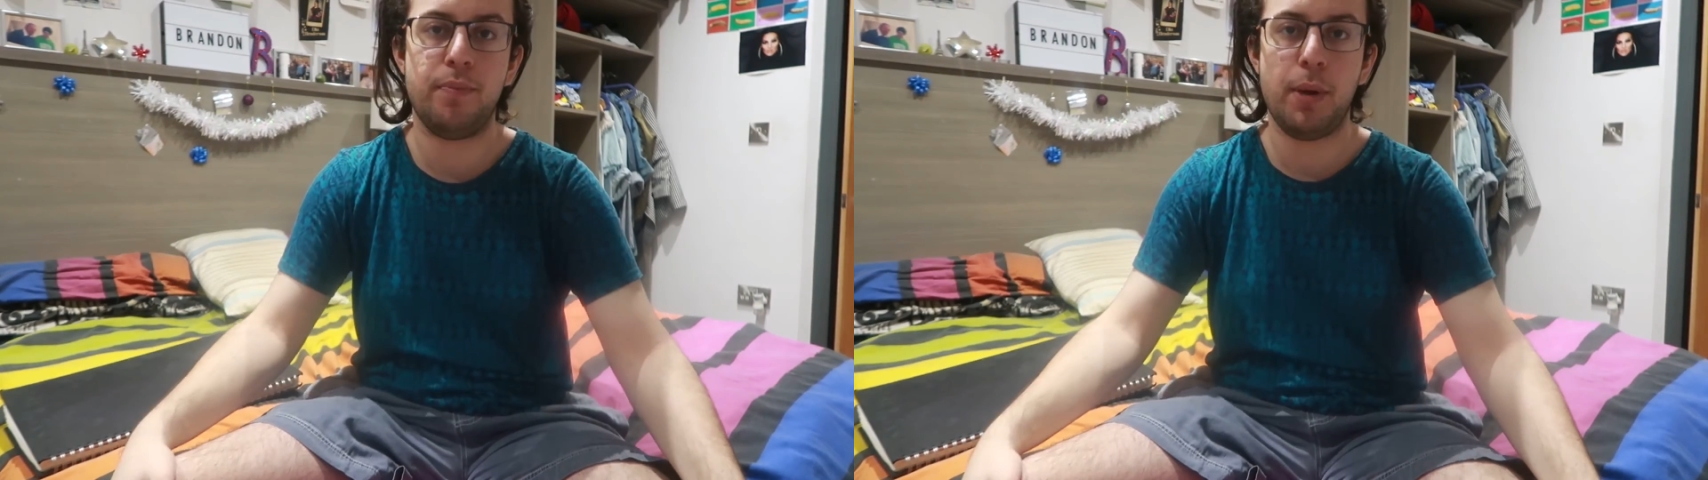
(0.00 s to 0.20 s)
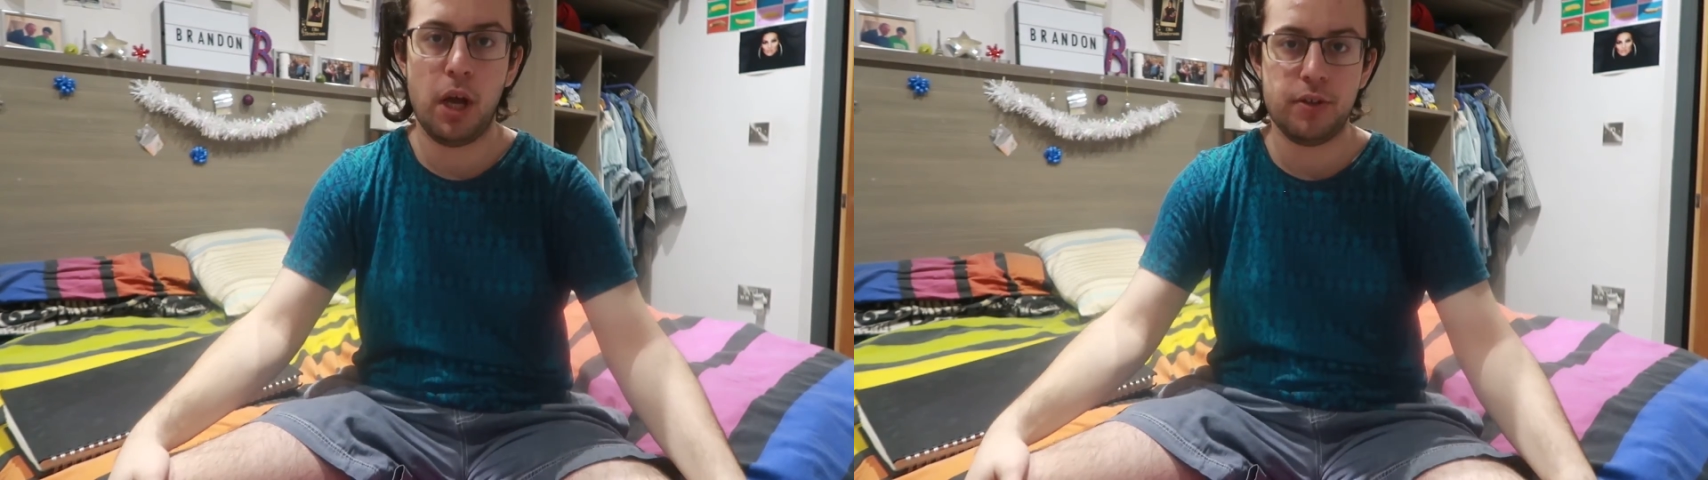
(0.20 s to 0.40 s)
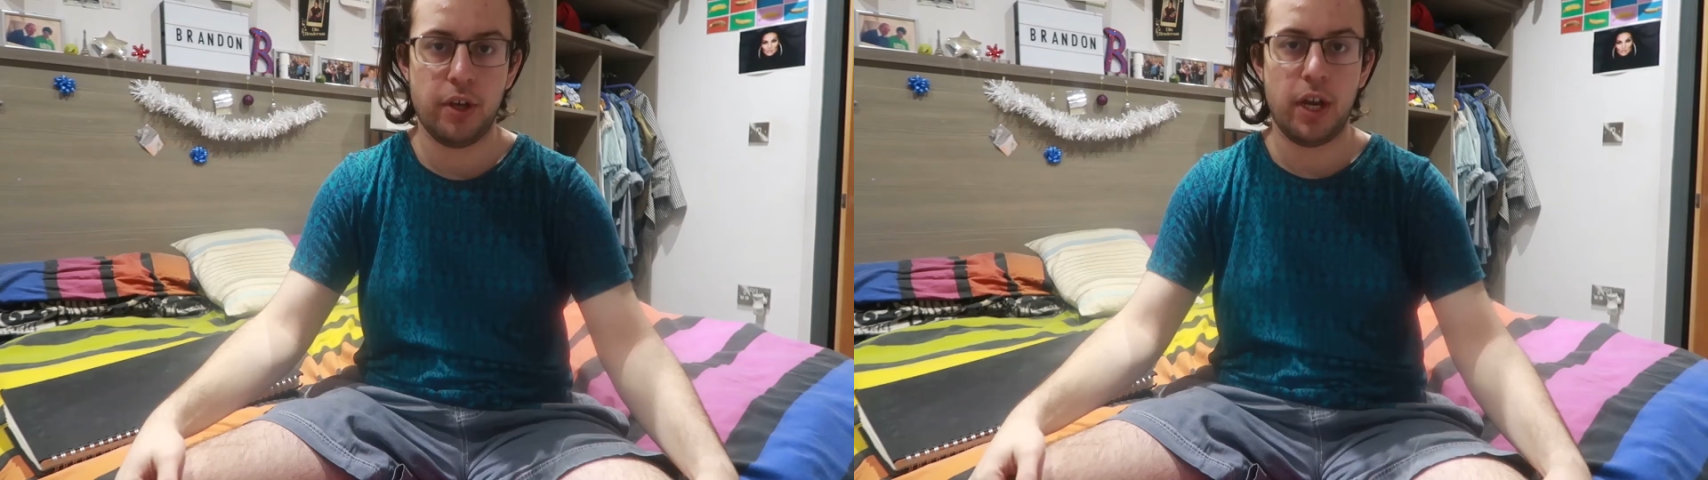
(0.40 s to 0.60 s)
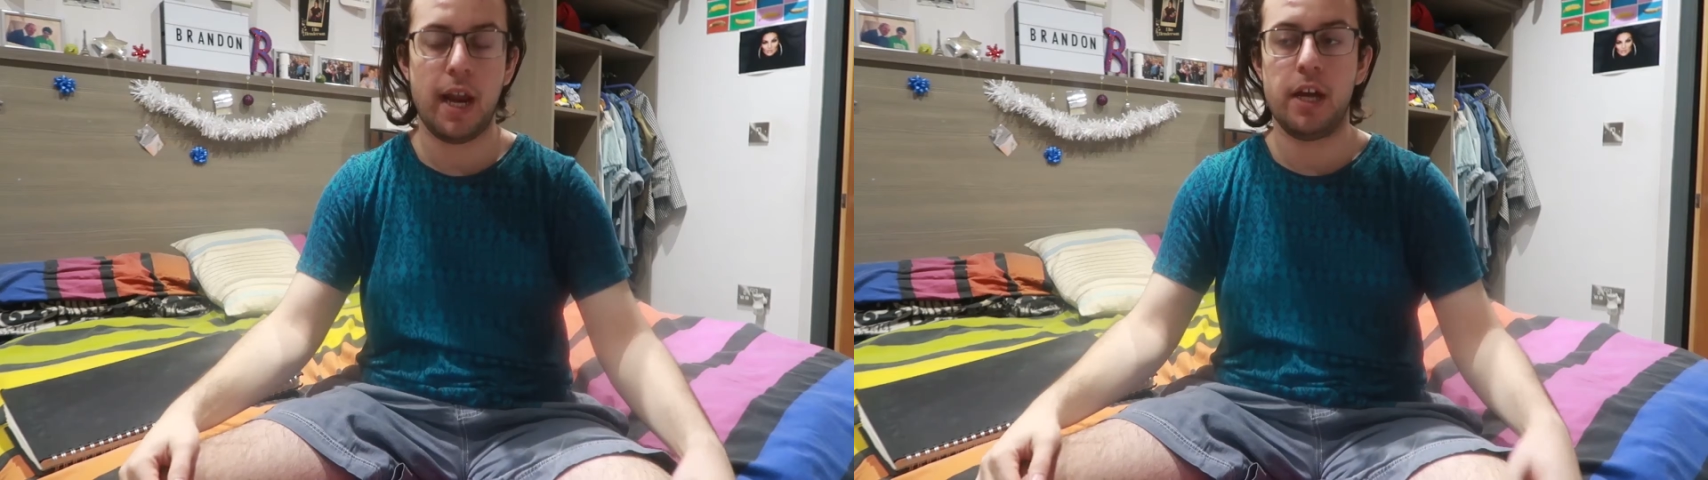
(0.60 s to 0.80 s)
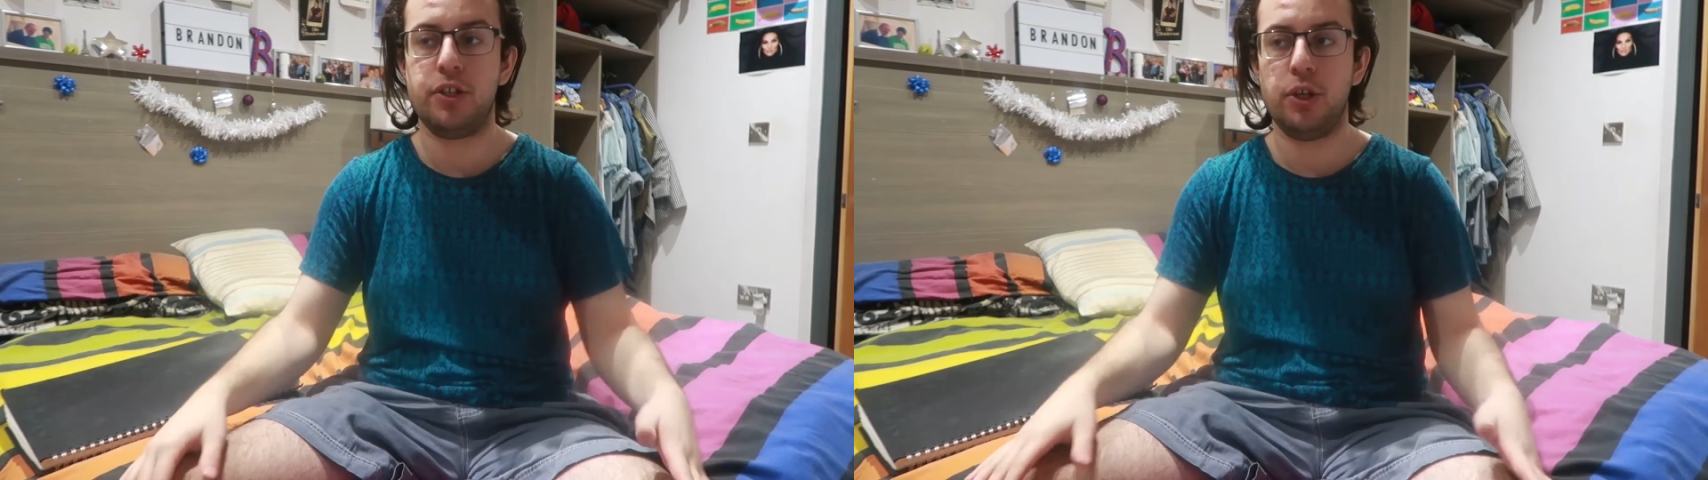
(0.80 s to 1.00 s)
person and
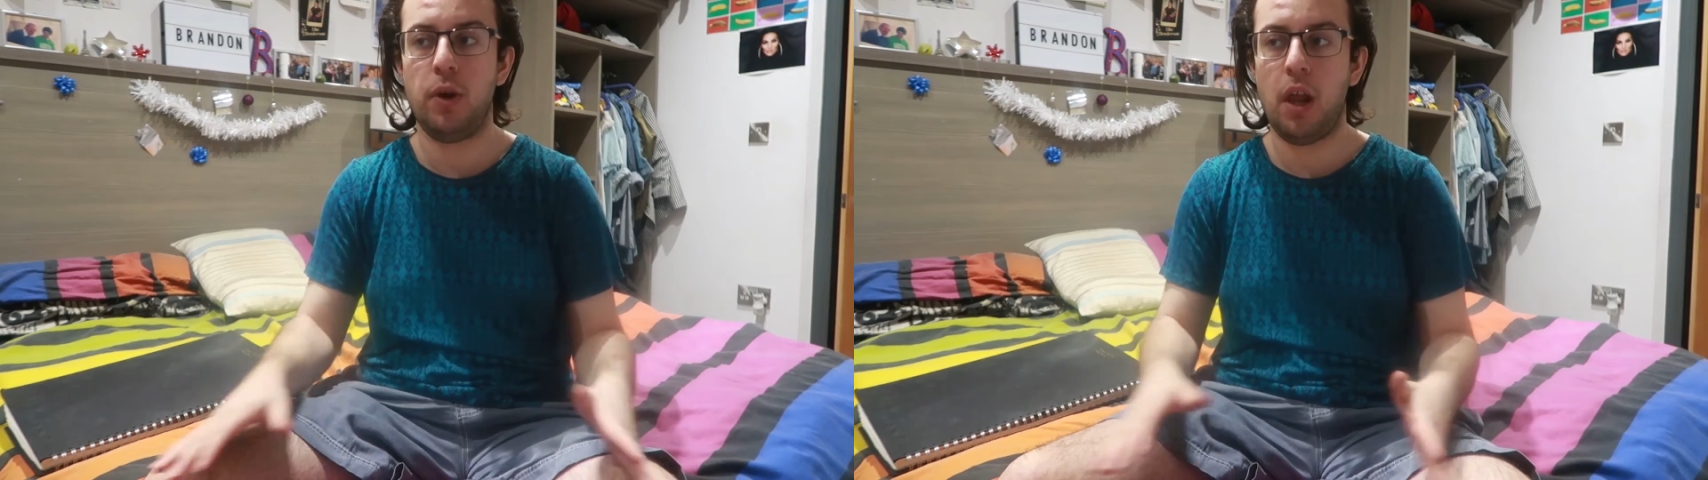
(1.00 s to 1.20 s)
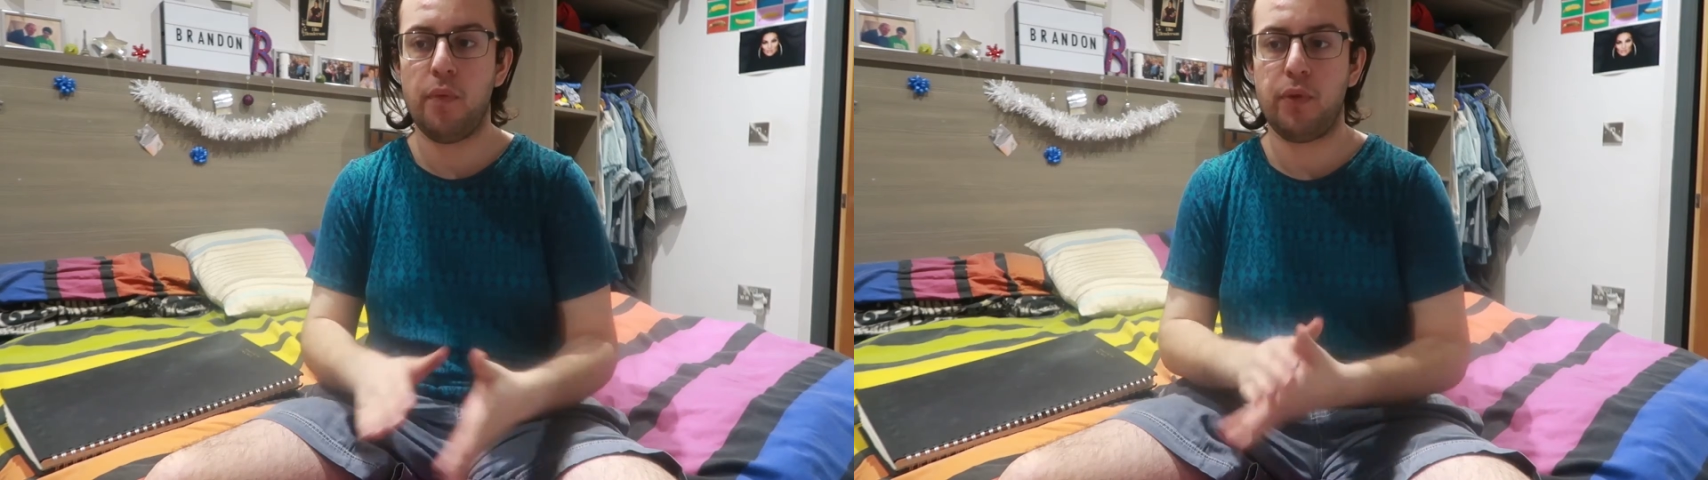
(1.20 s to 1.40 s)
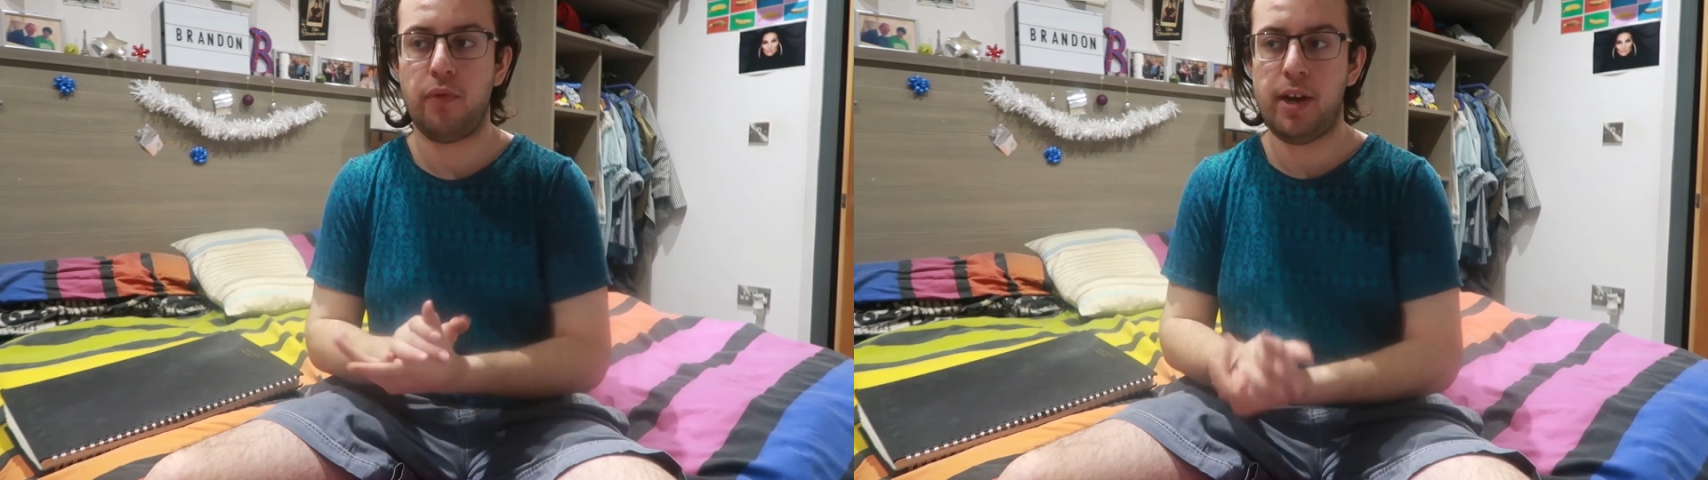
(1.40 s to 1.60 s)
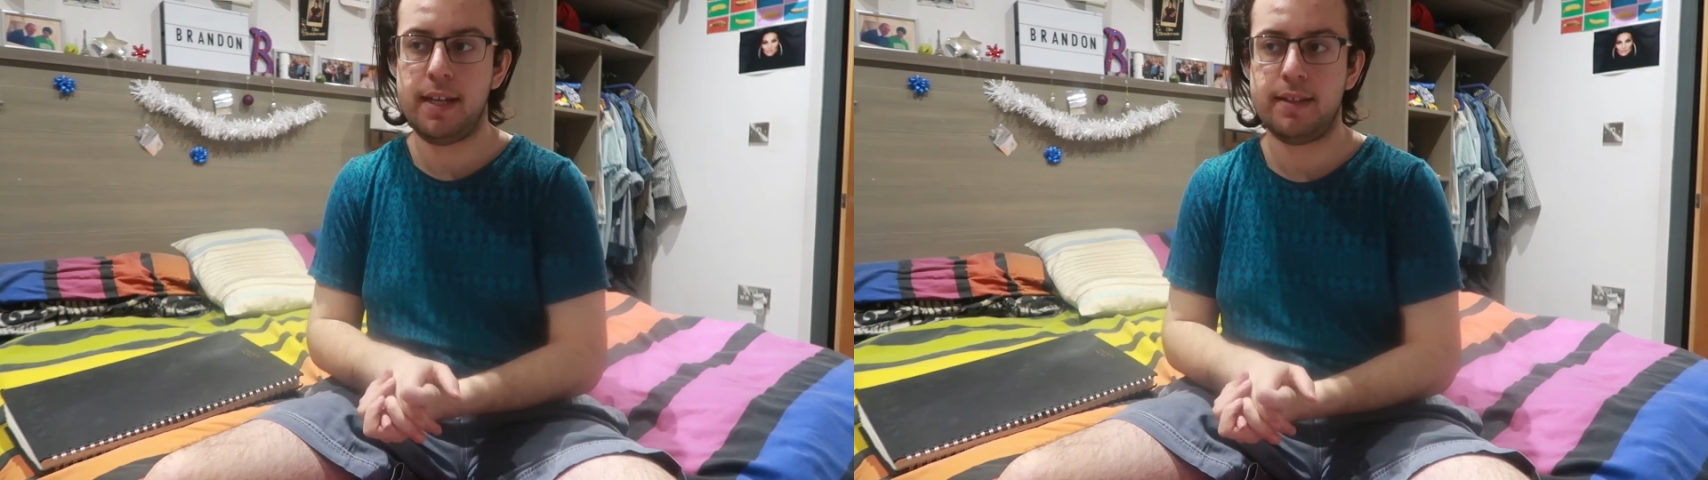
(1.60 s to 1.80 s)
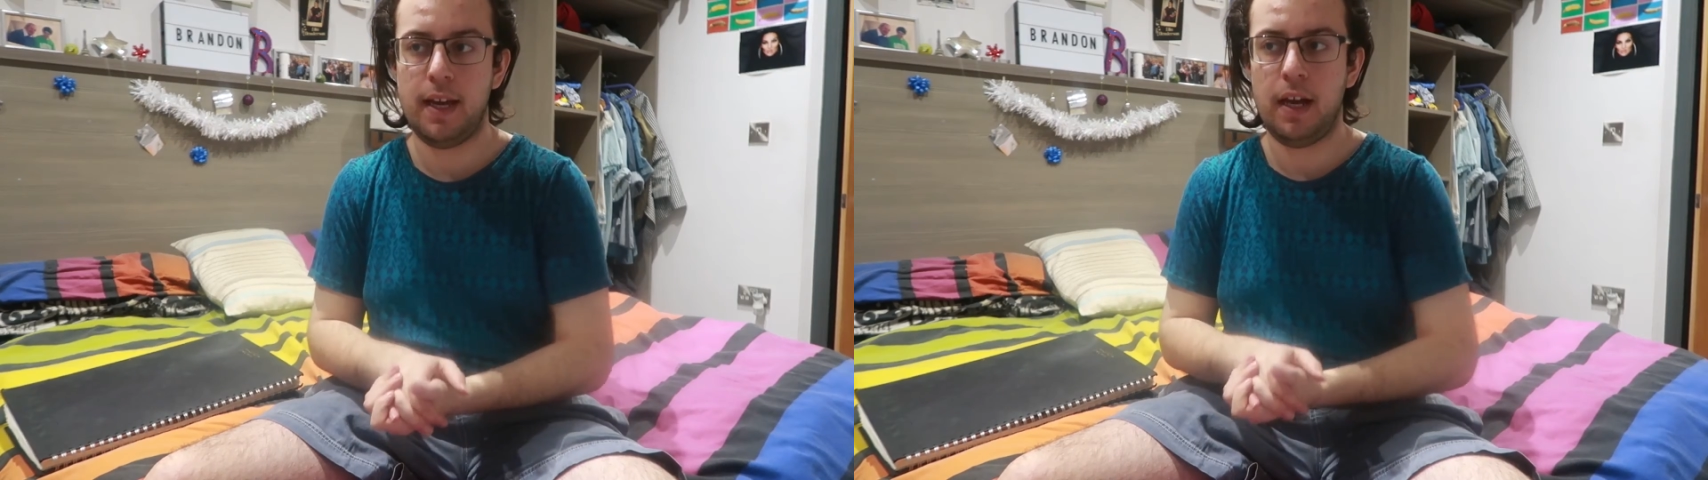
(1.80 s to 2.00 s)
I do love
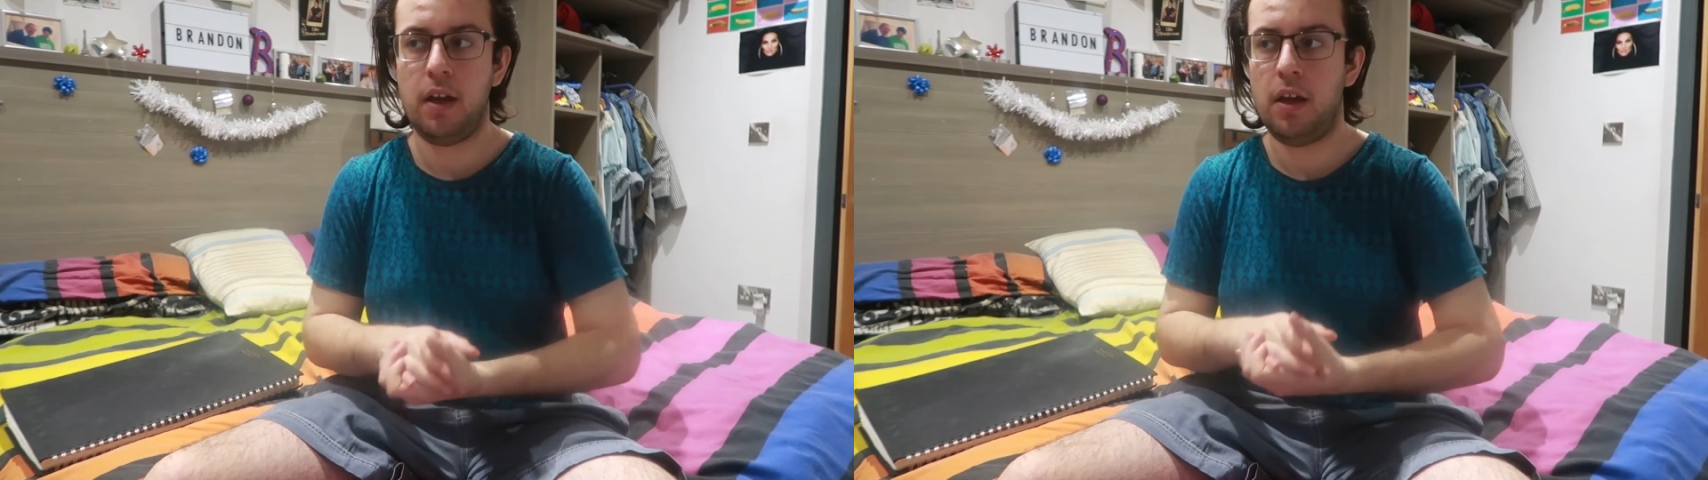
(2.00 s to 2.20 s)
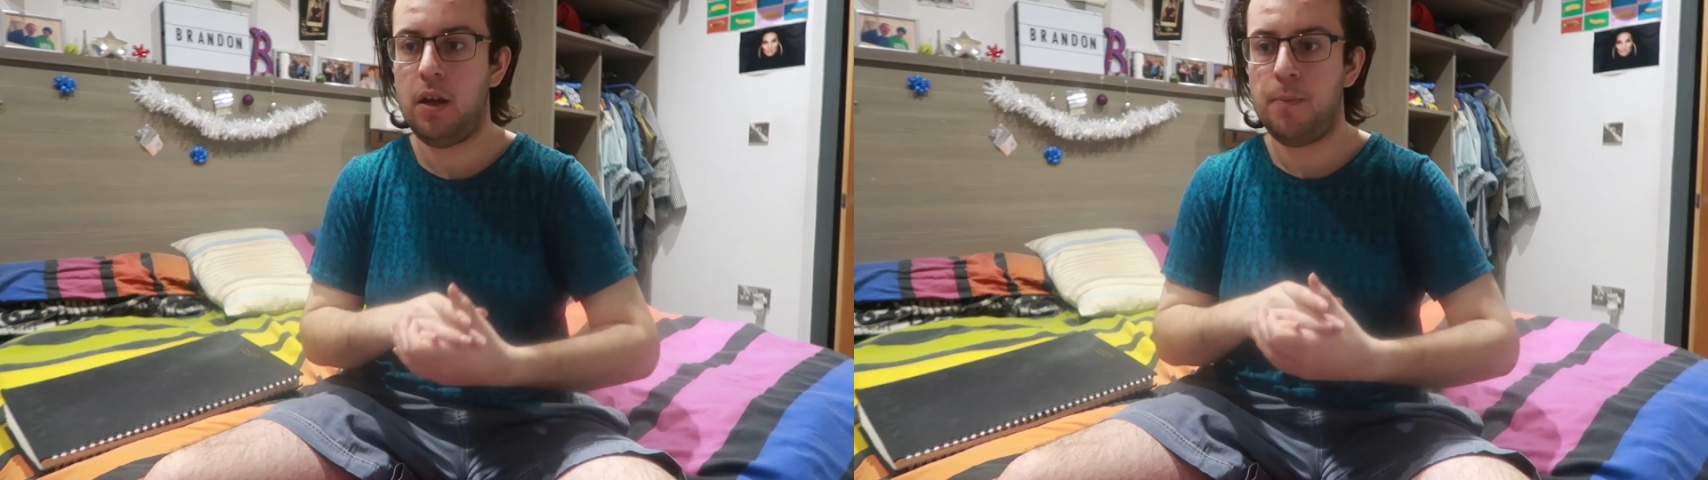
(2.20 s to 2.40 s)
creating